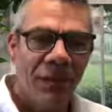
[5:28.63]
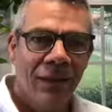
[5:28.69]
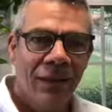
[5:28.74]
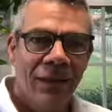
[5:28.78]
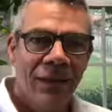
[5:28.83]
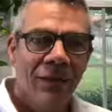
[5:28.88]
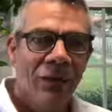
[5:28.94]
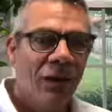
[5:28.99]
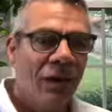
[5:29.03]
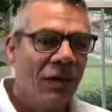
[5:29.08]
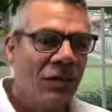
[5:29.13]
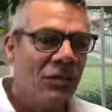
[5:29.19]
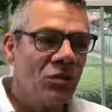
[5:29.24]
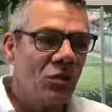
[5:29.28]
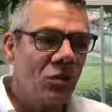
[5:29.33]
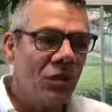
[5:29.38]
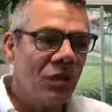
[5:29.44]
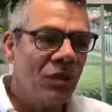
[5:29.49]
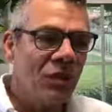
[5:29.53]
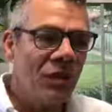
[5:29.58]
You know, I
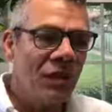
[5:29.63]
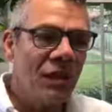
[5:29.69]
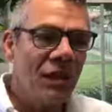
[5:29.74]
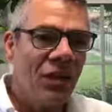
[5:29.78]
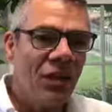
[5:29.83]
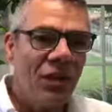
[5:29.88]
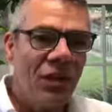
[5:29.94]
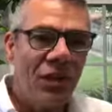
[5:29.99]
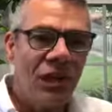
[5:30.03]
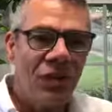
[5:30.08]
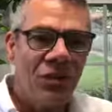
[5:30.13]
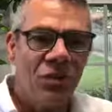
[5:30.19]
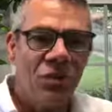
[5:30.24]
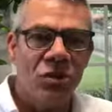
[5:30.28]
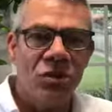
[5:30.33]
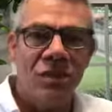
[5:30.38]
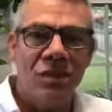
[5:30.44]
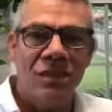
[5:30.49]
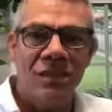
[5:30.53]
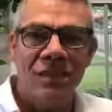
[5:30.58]
sort of think our
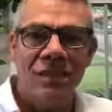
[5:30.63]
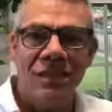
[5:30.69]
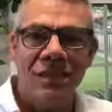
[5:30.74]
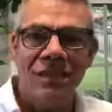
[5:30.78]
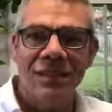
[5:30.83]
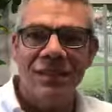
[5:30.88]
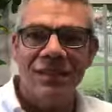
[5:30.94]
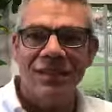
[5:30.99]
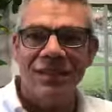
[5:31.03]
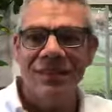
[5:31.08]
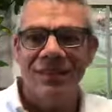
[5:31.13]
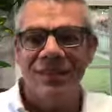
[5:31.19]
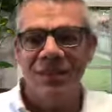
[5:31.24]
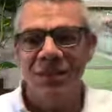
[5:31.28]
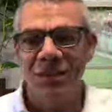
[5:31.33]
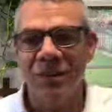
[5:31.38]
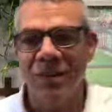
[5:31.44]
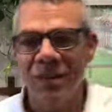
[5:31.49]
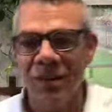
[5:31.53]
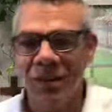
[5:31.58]
energy is like, you
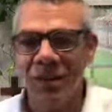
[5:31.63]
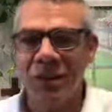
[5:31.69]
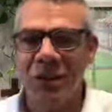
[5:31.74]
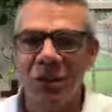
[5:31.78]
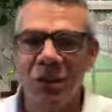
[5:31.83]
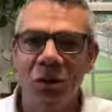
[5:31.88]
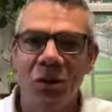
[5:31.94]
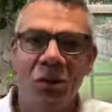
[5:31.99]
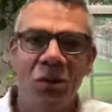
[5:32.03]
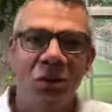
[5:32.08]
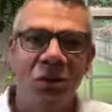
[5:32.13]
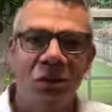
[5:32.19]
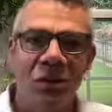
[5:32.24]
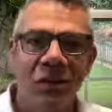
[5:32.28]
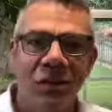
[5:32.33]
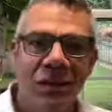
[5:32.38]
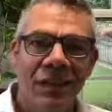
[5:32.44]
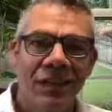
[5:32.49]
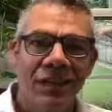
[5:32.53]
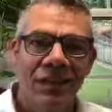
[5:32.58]
know, that
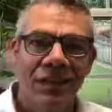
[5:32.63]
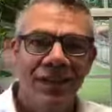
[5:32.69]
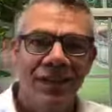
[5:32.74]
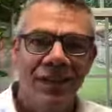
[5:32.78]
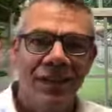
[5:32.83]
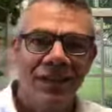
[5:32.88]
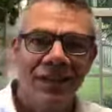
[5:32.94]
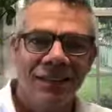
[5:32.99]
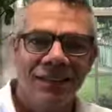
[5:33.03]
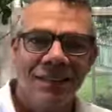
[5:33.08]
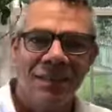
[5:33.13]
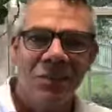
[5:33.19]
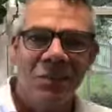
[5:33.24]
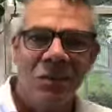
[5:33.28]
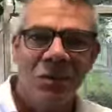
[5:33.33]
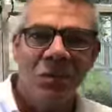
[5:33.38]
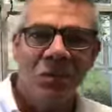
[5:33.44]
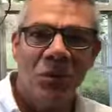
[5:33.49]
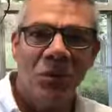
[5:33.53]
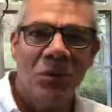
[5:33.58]
cologne that some
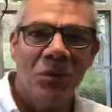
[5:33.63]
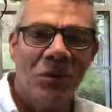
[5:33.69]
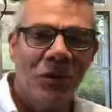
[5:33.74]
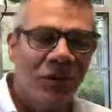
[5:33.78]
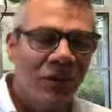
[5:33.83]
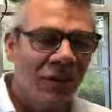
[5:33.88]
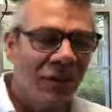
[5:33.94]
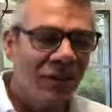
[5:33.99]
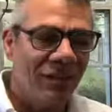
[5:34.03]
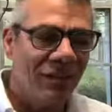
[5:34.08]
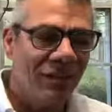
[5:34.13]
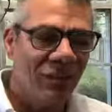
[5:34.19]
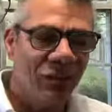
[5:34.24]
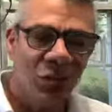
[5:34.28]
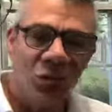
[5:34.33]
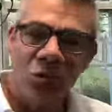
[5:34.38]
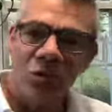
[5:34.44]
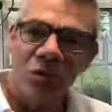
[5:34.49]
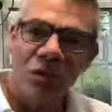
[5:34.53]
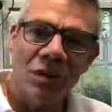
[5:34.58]
people wear that, you
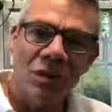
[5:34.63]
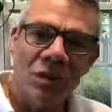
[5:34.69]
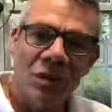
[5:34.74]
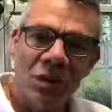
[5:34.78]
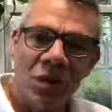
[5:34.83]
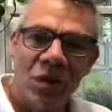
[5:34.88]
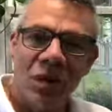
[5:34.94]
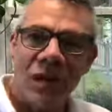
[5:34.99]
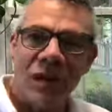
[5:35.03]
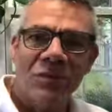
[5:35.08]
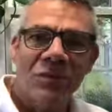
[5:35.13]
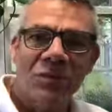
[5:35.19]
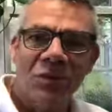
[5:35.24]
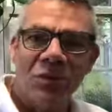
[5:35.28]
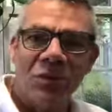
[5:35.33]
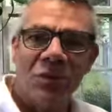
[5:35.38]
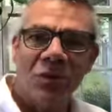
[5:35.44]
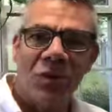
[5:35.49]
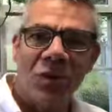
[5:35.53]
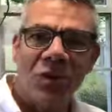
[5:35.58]
know, long after
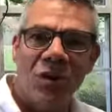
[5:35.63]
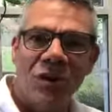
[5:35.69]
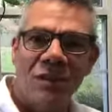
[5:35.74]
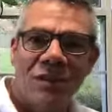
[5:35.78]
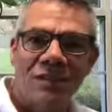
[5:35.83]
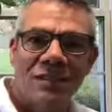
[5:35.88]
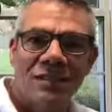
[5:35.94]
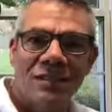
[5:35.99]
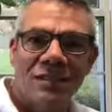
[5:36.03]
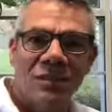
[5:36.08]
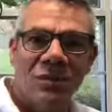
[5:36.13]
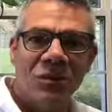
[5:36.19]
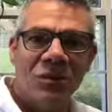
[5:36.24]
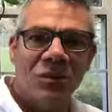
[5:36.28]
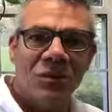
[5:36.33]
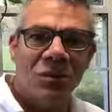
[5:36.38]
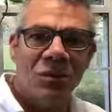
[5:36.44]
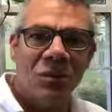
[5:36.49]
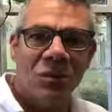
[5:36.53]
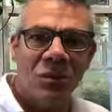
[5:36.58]
they're gone, it's still in
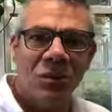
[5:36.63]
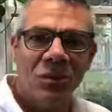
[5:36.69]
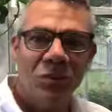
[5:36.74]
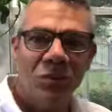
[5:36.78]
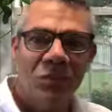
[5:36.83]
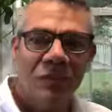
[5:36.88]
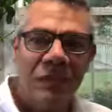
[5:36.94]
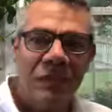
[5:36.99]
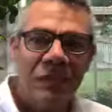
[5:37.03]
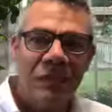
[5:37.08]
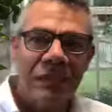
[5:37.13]
the room.